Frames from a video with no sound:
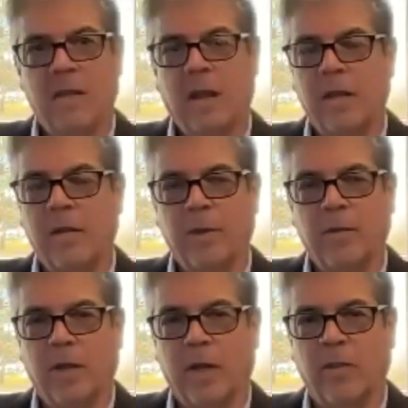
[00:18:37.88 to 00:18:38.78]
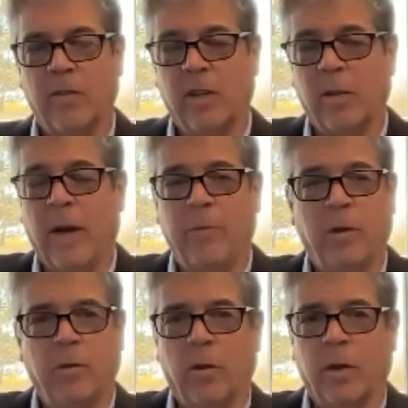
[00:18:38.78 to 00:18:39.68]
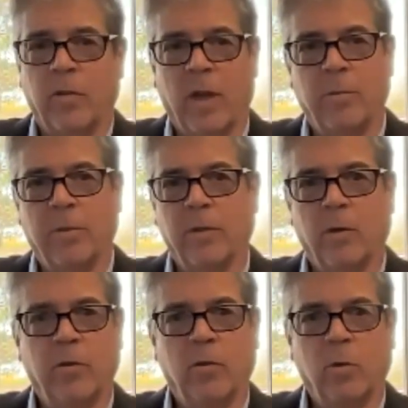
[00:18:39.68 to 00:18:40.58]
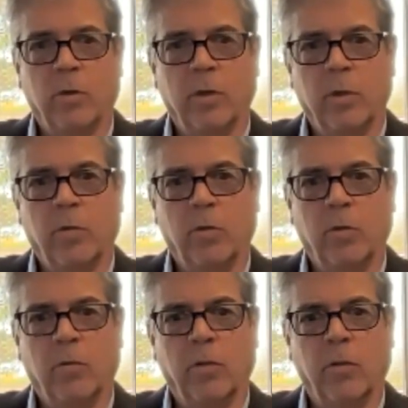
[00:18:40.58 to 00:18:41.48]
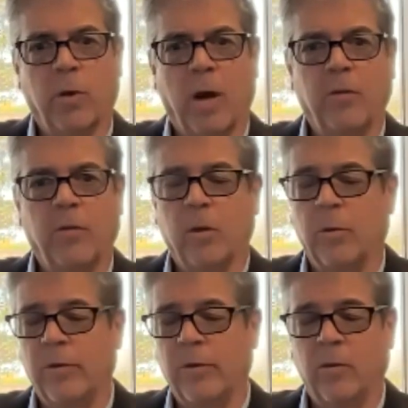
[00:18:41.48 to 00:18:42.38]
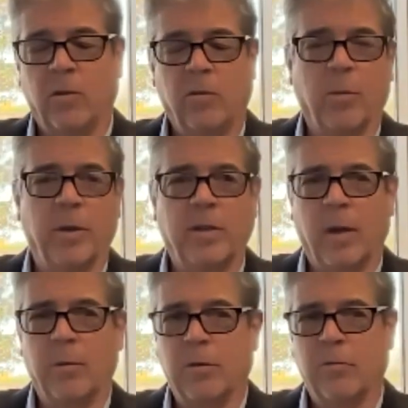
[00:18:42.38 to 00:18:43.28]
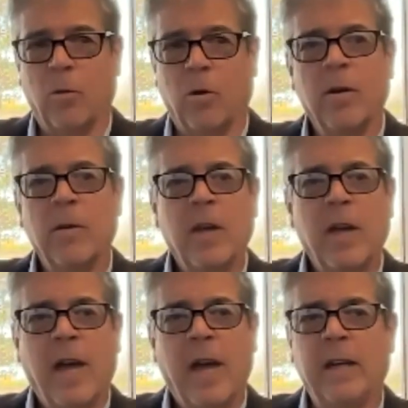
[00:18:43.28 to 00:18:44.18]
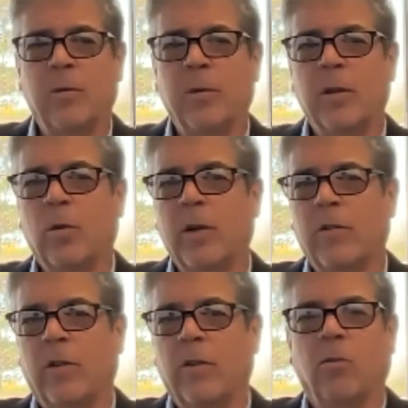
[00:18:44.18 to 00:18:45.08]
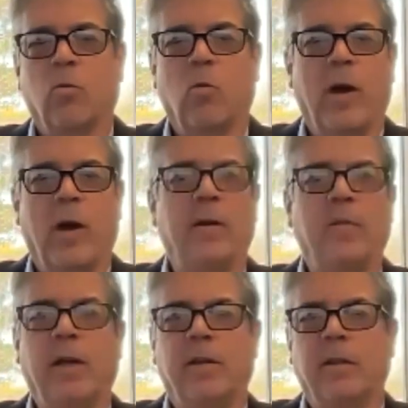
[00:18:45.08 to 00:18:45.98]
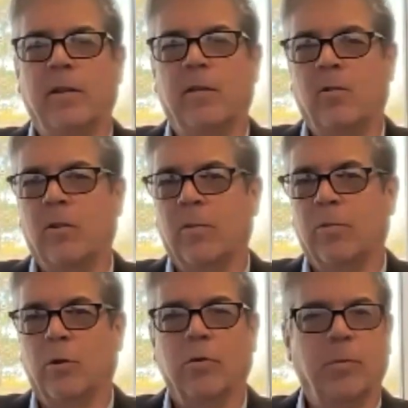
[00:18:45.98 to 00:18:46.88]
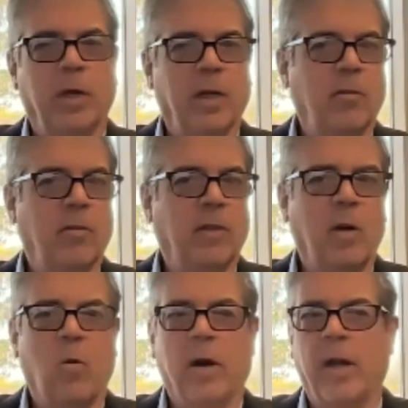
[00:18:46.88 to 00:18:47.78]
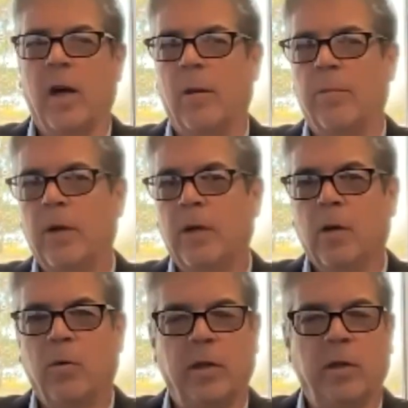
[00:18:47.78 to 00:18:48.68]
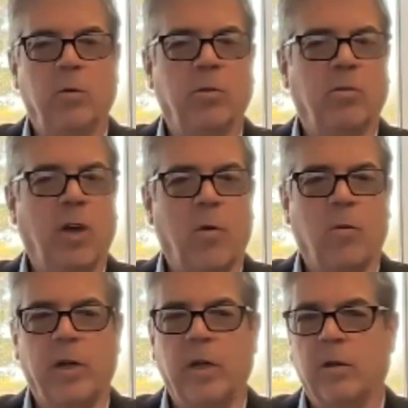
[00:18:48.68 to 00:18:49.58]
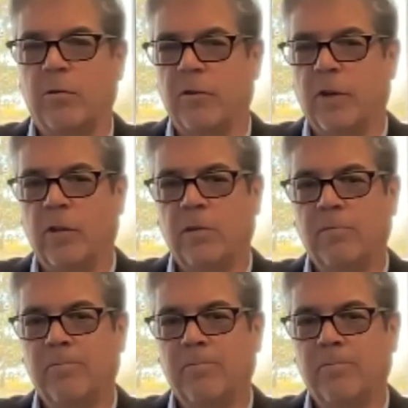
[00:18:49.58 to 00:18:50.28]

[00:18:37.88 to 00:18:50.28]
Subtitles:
That makes a lot of sense. Anyway, Aptio is a great example of a great tool to use for this process too, and we've used it so many times before. Hey, when an organization's ready to make these improvements and they want help, what do? Just 1-800-PHIL?